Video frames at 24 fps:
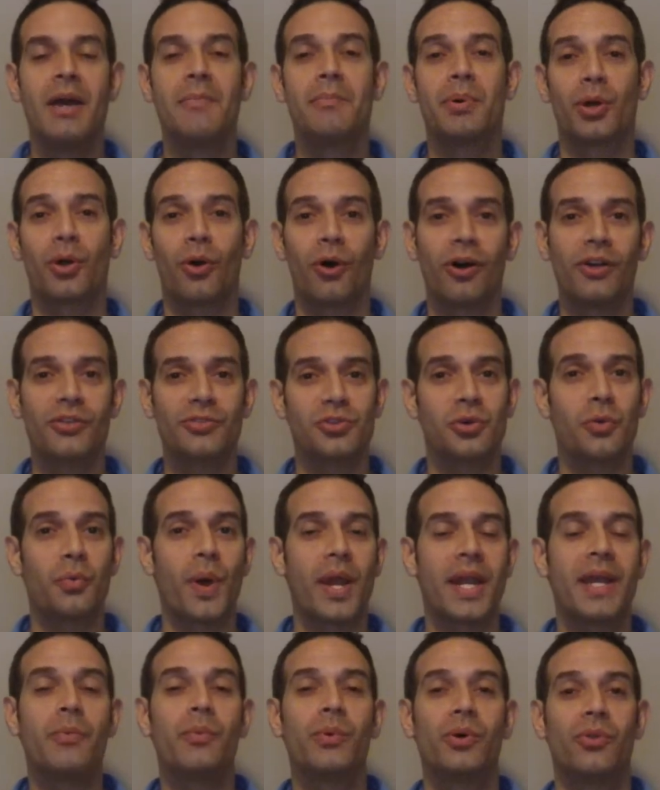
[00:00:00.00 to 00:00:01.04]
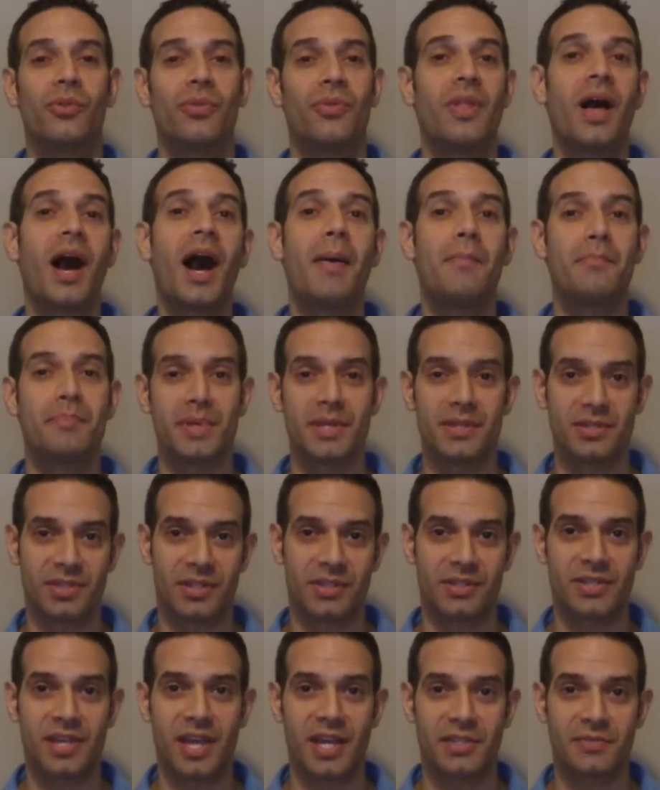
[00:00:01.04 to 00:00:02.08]
but also when it will not be
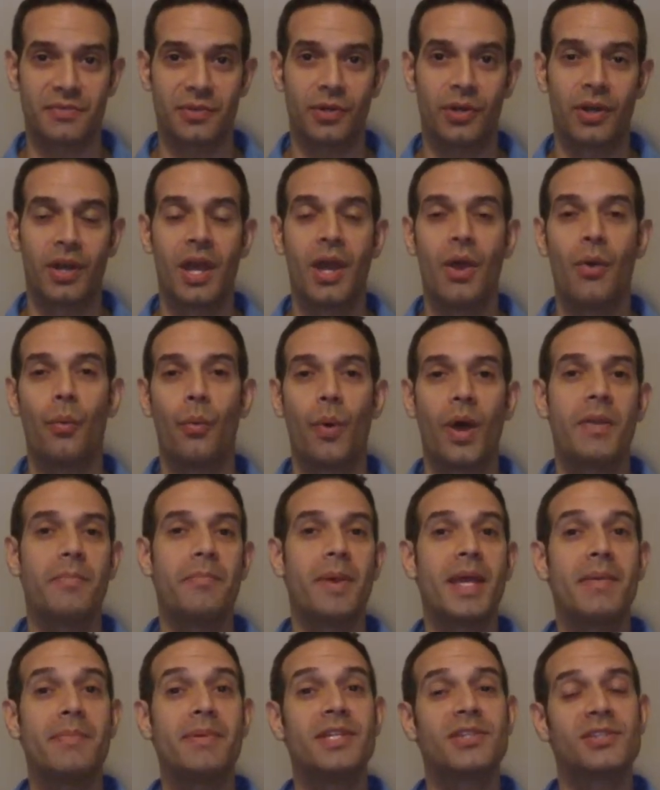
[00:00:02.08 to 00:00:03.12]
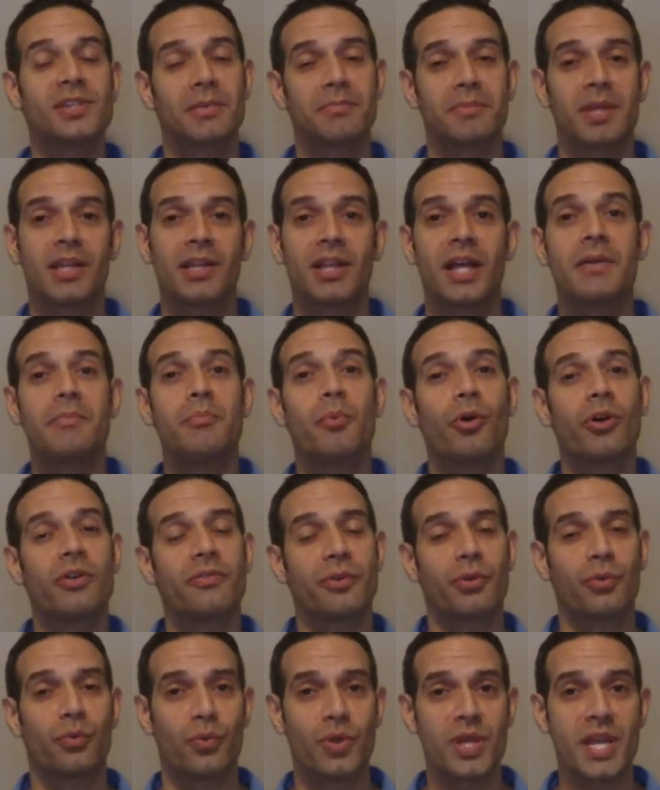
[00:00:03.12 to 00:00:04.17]
successful, when maybe something like more of
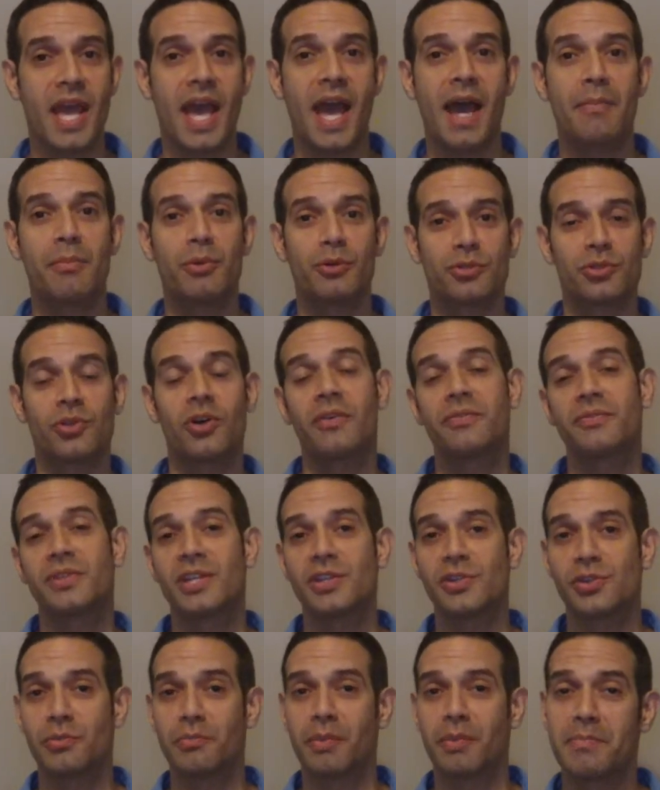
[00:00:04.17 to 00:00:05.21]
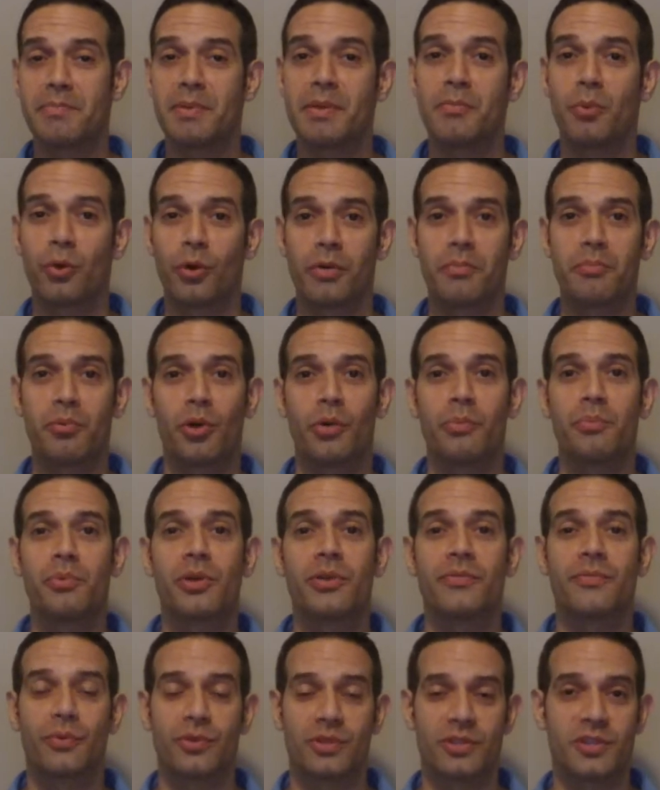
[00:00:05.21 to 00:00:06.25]
a rehab or soft tissue be more
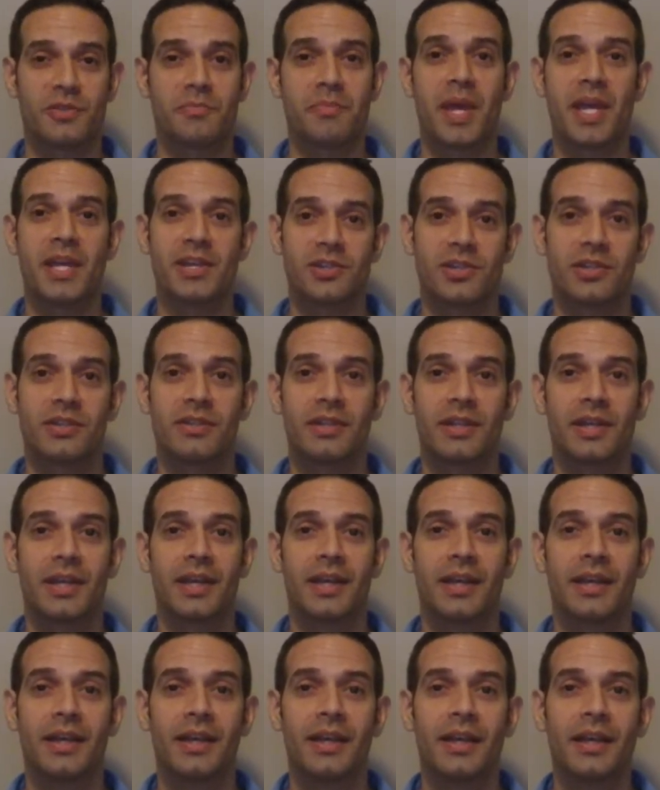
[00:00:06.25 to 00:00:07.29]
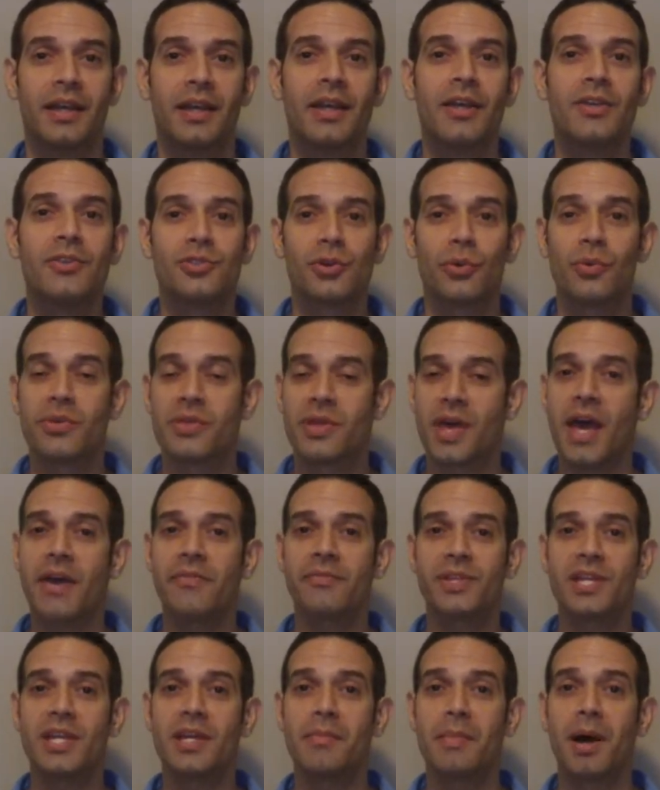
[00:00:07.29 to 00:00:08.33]
appropriate for this patient. So with the
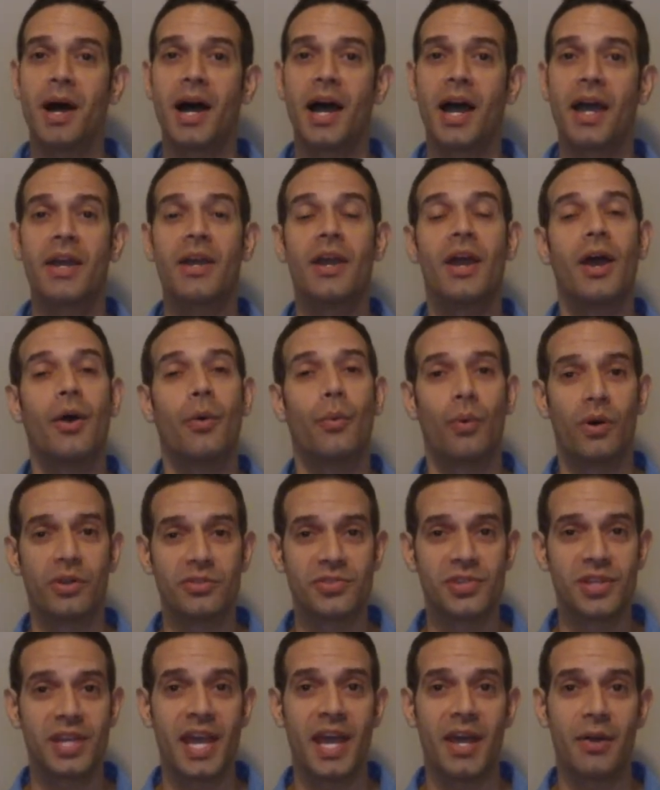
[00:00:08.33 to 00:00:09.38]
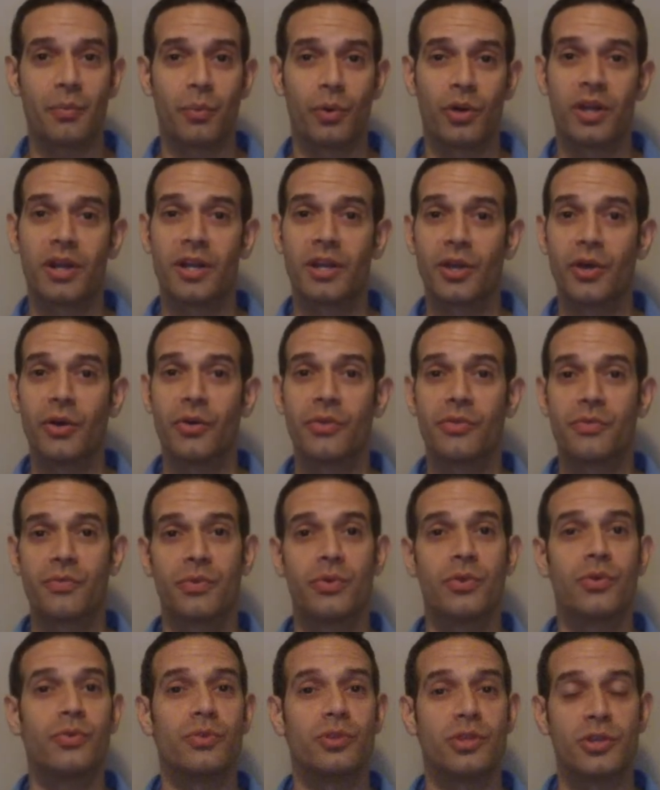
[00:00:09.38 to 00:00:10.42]
FTMI, once again, we're going to go
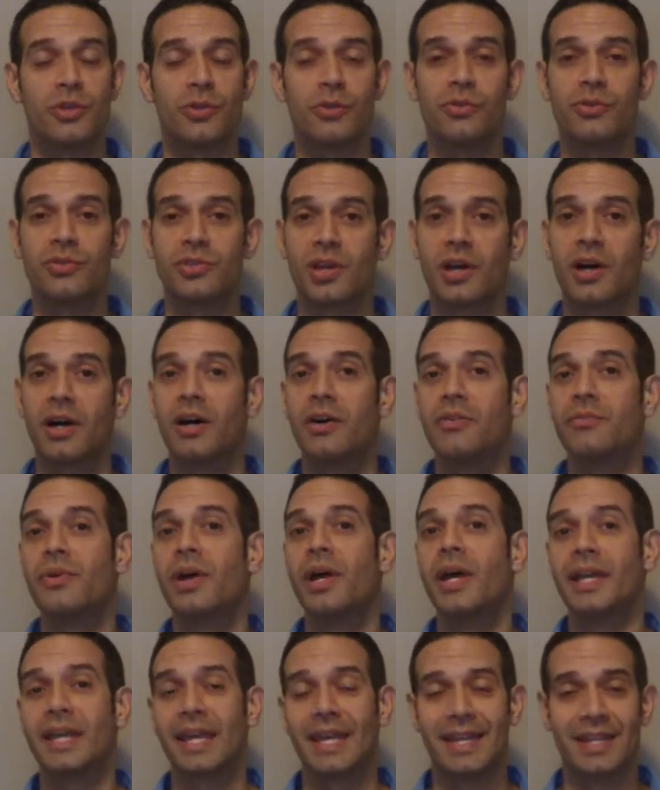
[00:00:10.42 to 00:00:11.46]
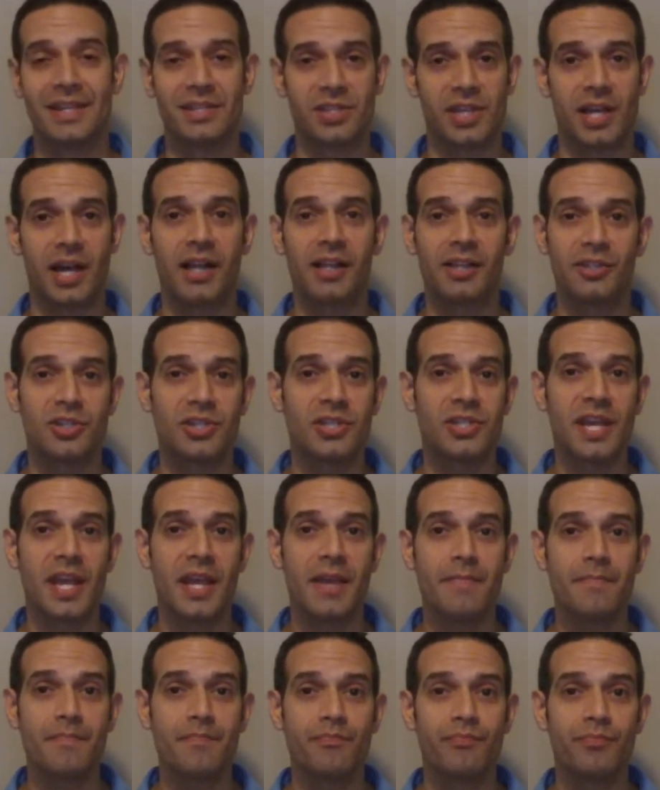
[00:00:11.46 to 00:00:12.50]
through the use of kinesiology
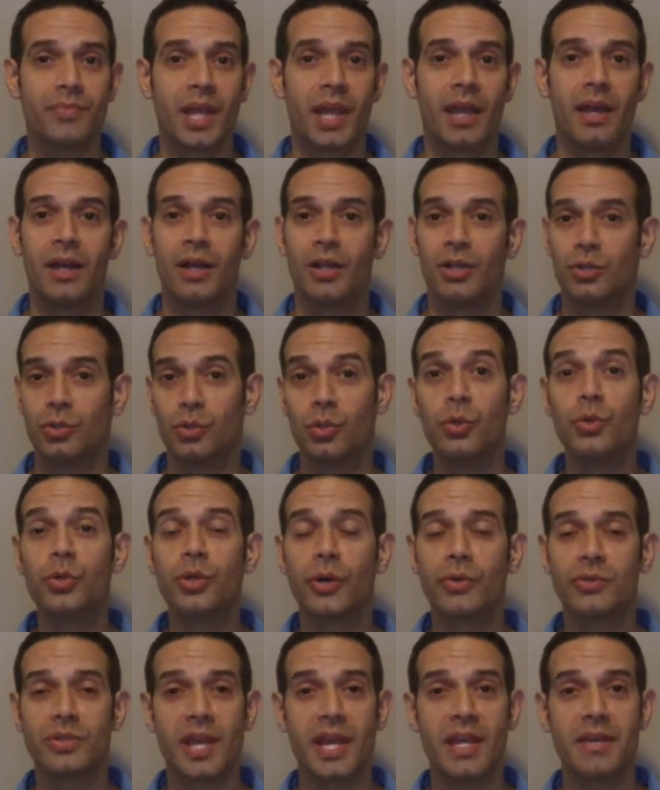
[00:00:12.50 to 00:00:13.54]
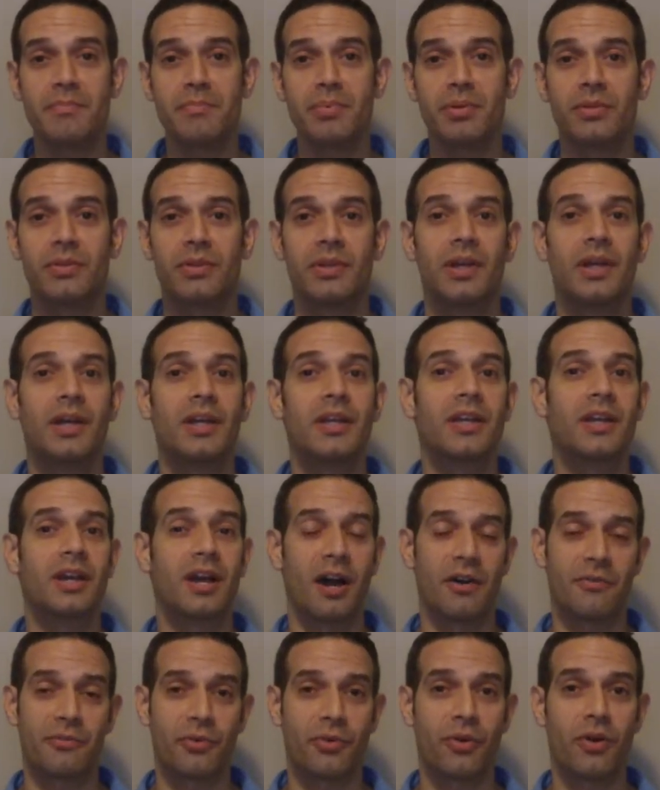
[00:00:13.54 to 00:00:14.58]
tape, leukotape,
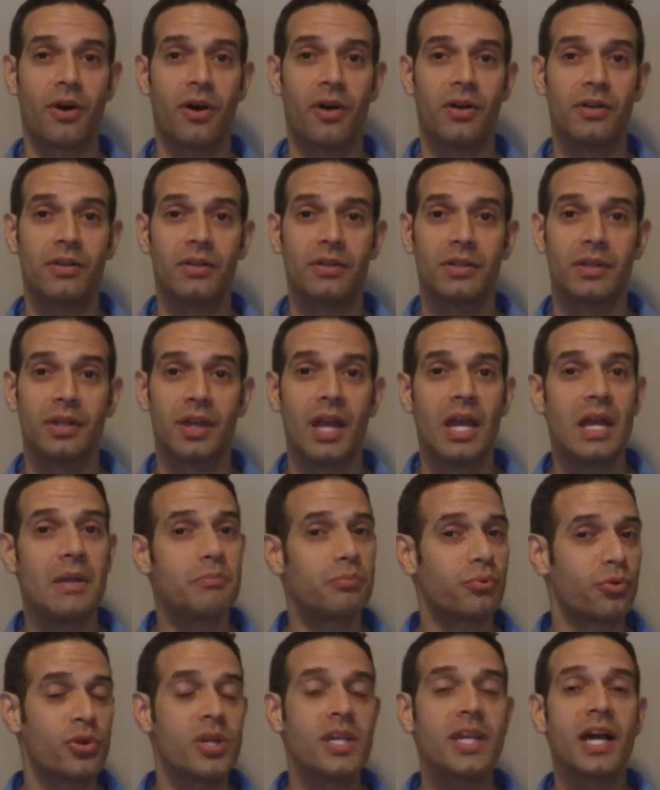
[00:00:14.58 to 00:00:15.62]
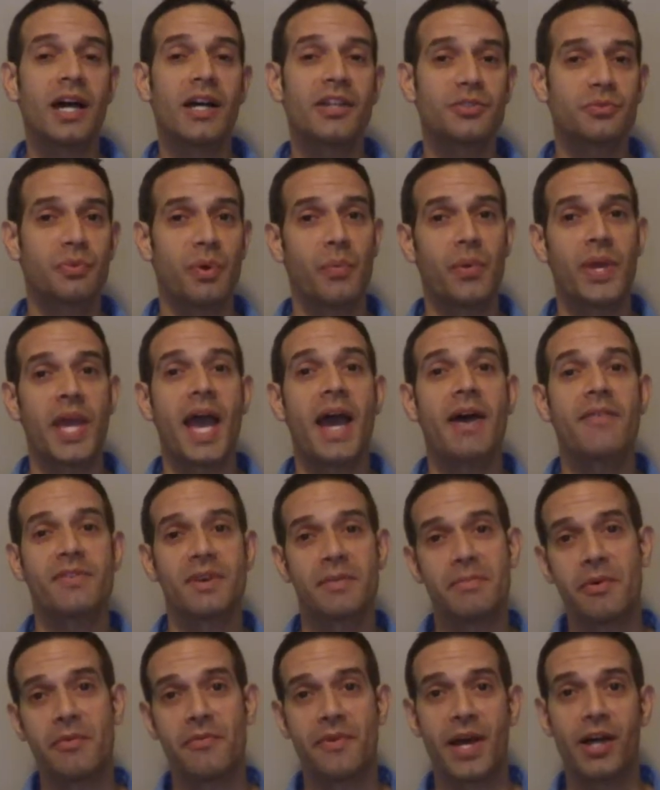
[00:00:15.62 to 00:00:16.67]
coverall, pre-cuts when we have
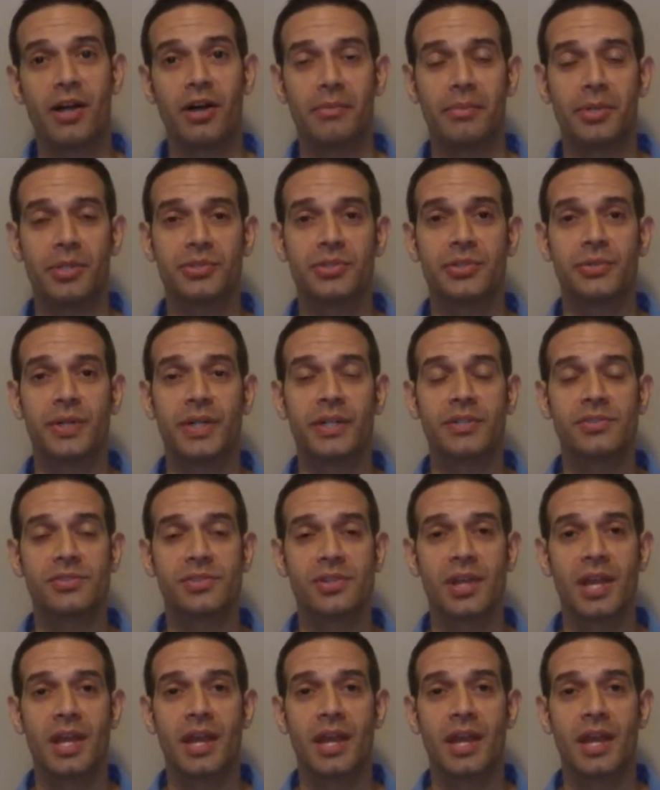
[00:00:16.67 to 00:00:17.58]
them available to us,